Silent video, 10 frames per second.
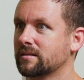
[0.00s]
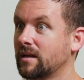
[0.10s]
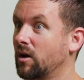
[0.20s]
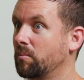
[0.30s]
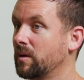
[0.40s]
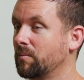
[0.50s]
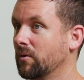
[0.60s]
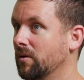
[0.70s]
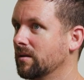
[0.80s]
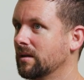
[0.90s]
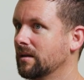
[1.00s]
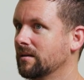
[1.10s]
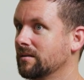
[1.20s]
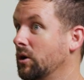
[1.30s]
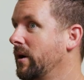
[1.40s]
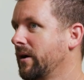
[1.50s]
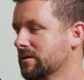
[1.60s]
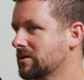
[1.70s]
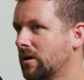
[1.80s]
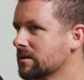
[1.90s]
to help people know how to
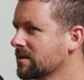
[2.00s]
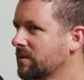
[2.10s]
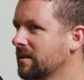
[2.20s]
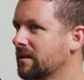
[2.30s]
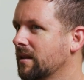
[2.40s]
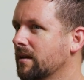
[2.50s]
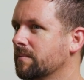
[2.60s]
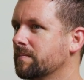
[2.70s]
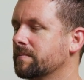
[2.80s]
start something like that?